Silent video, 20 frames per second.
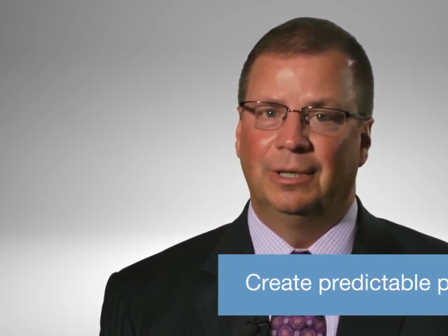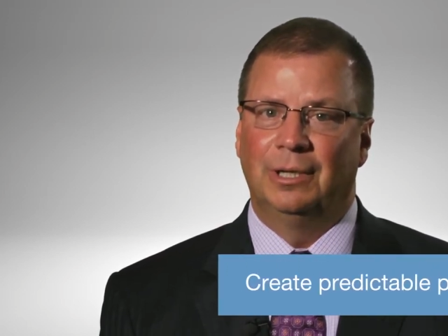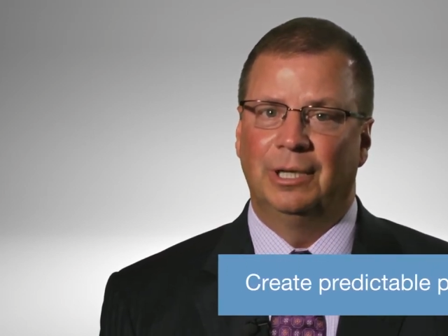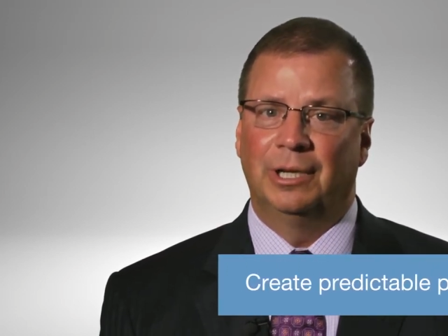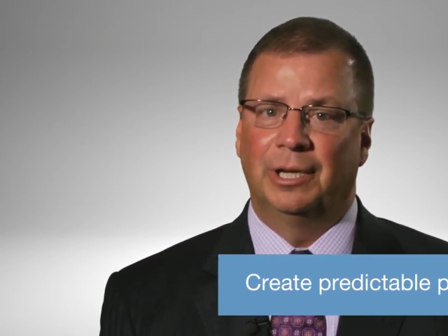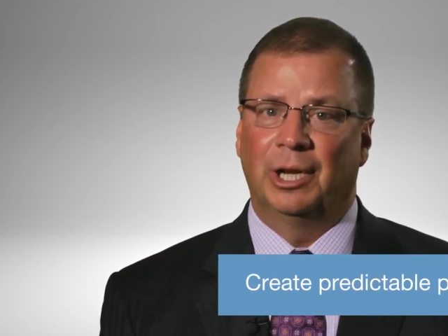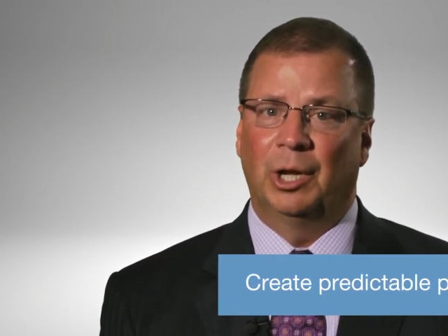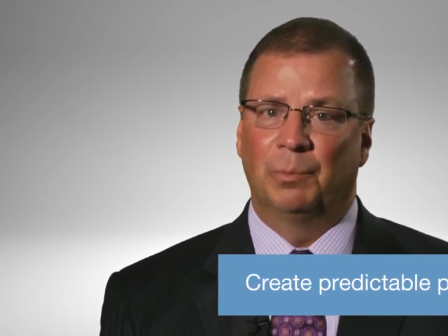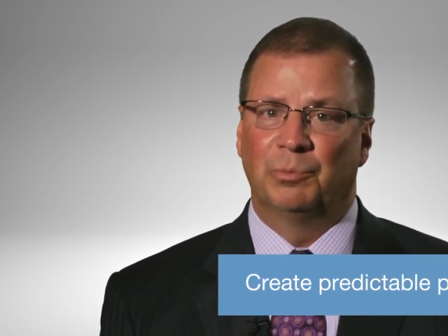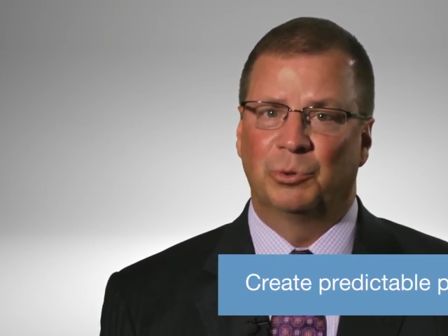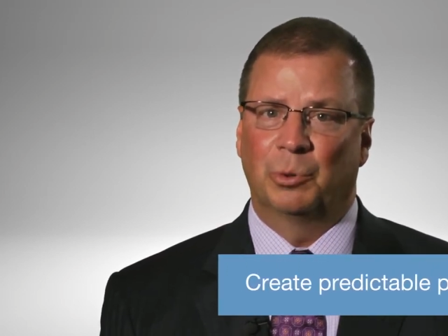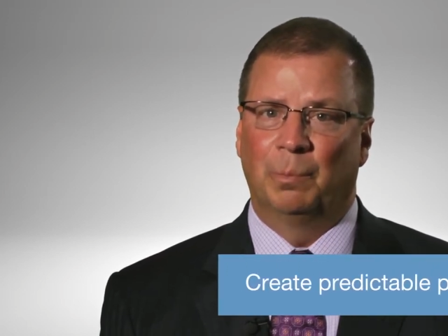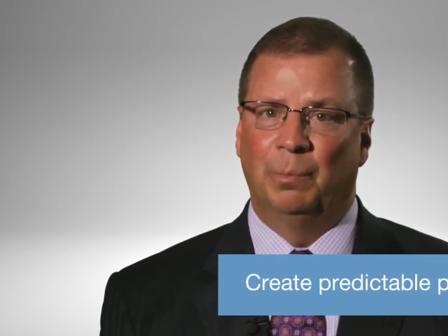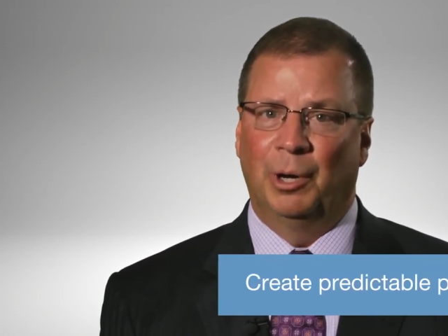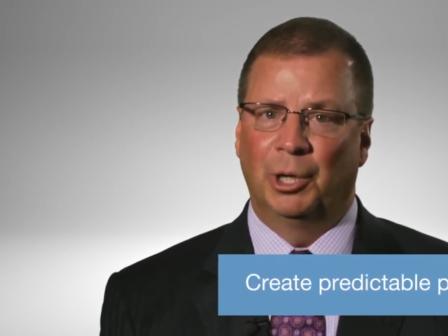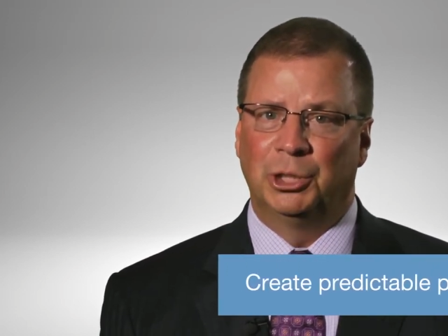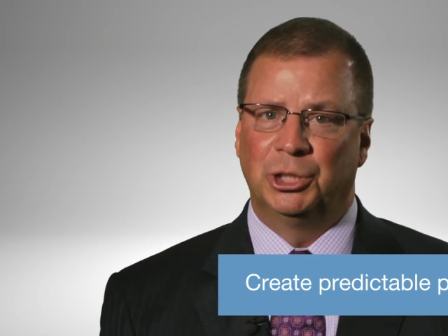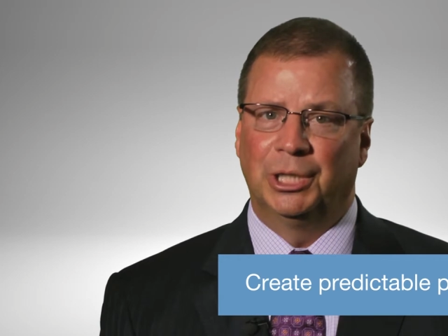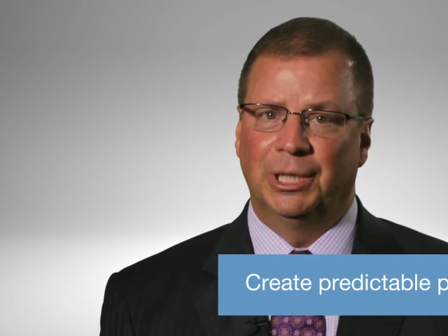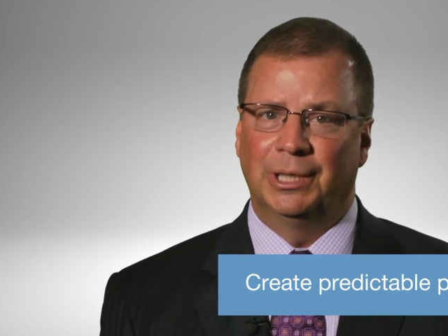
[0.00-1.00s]
It helps with
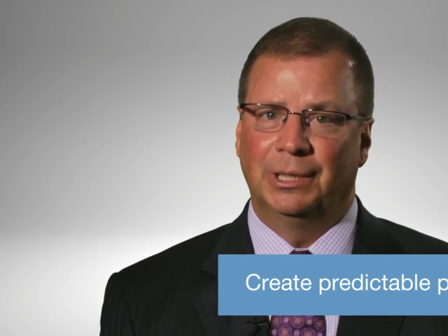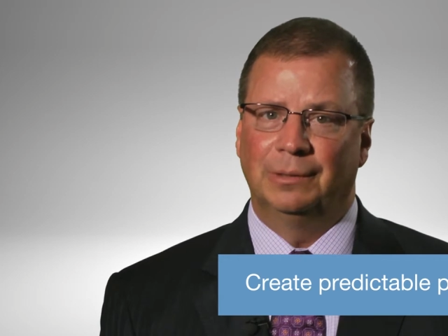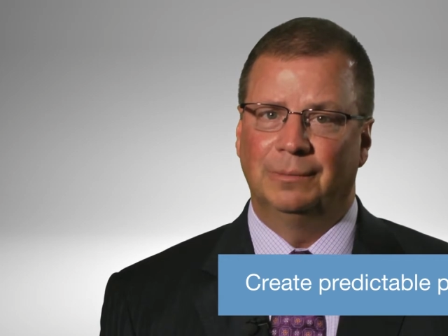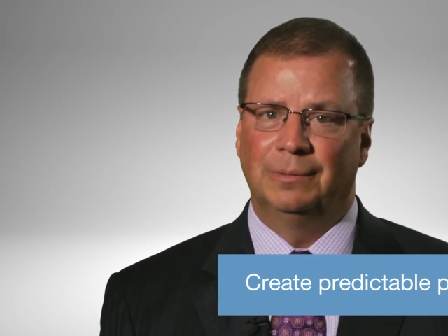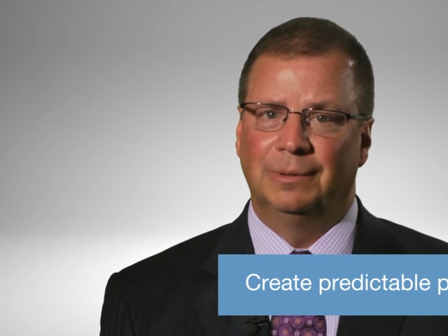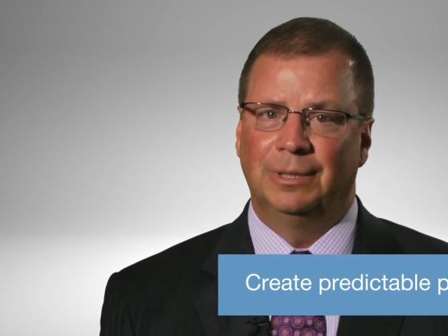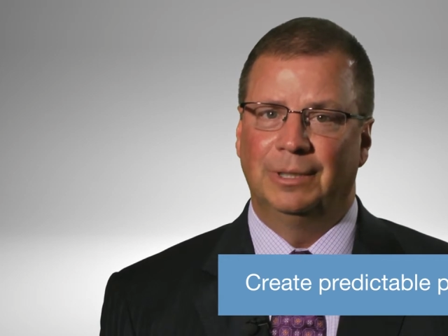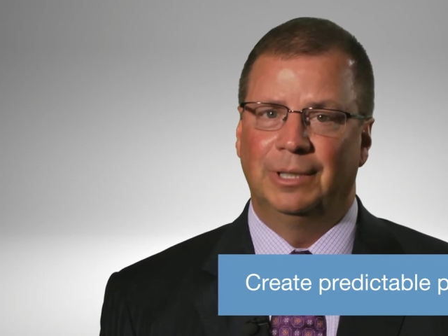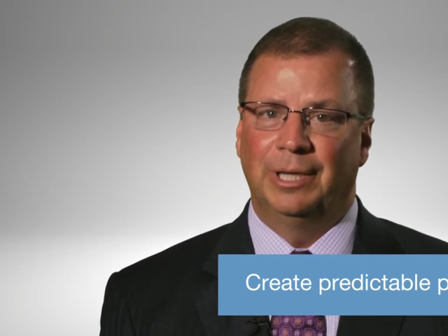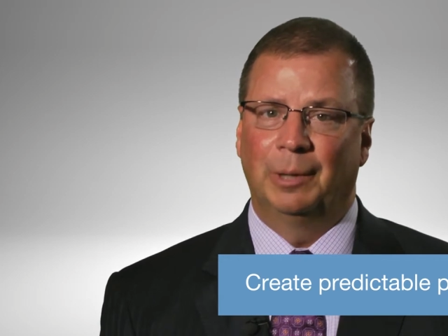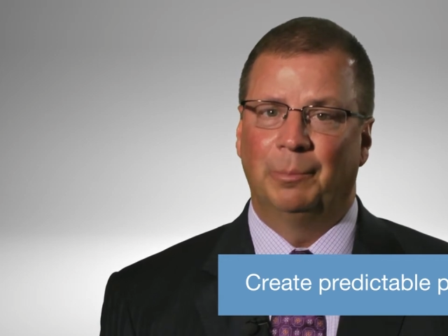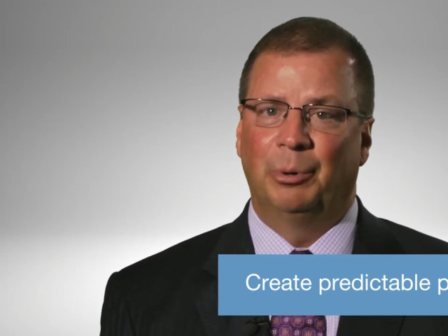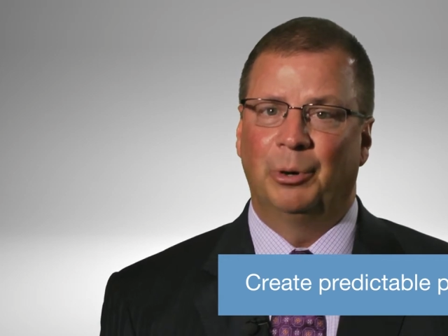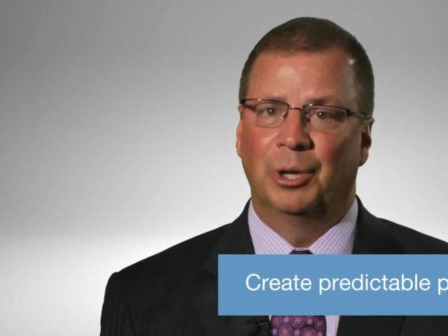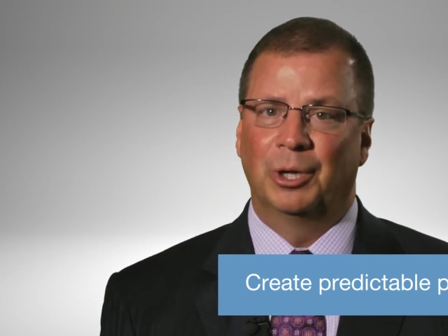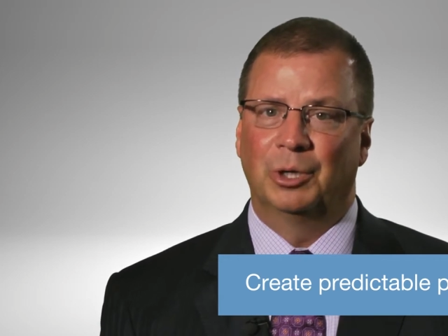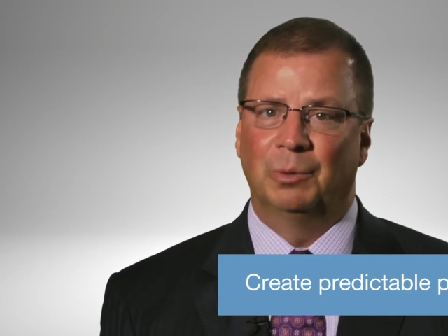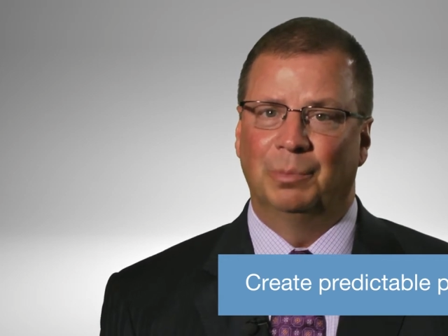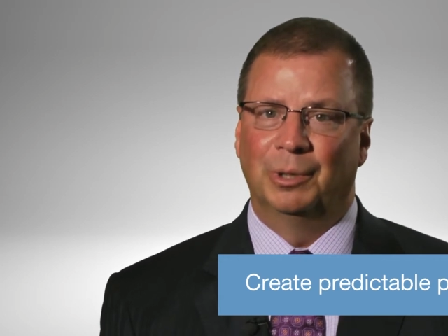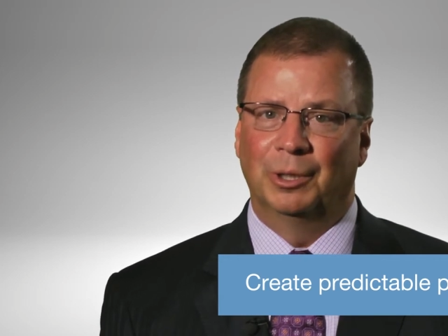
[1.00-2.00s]
budgeting and
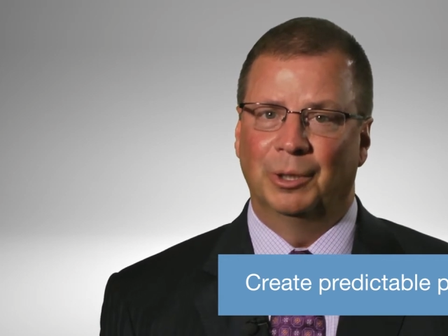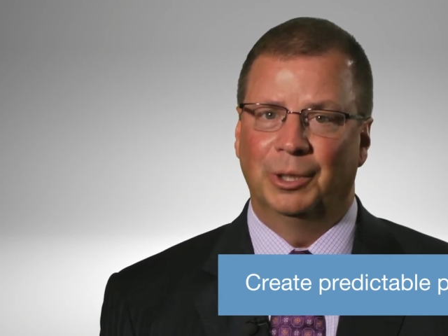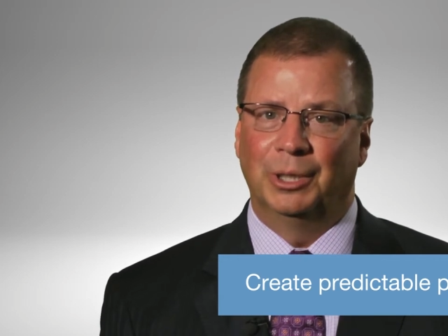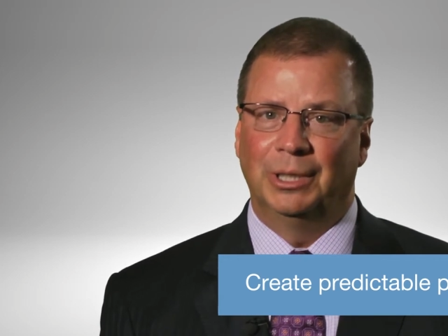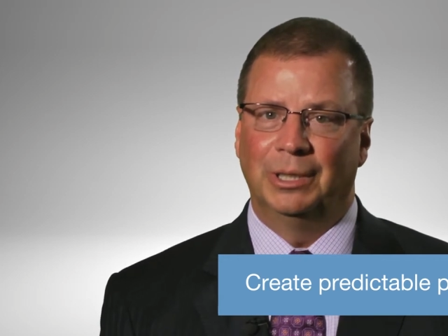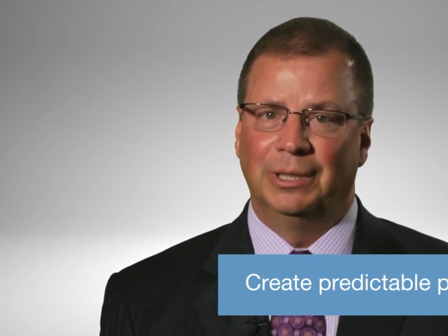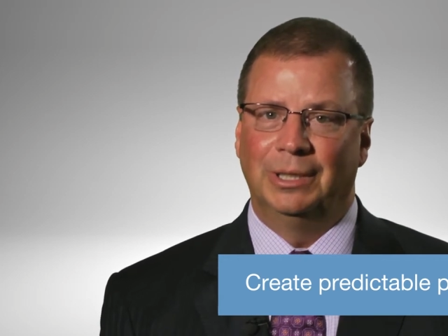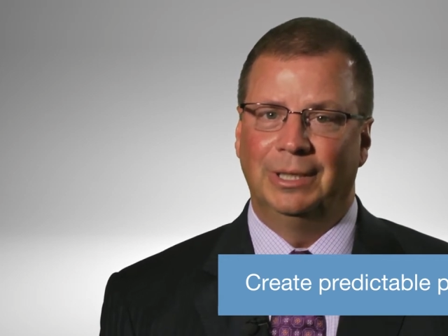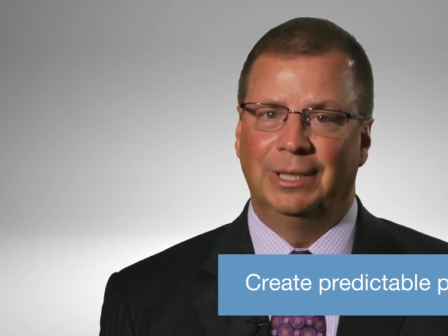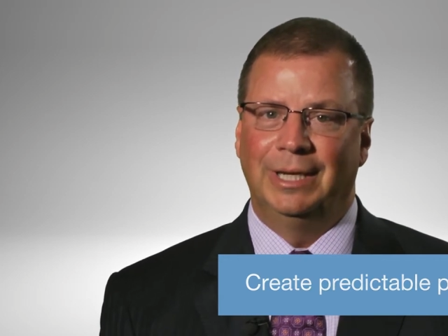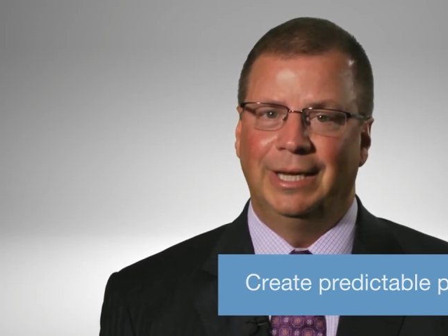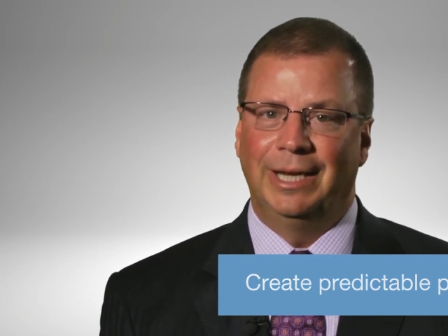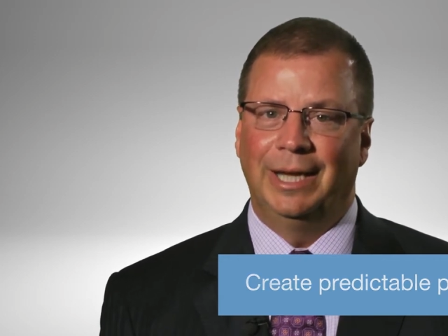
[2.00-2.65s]
predictability.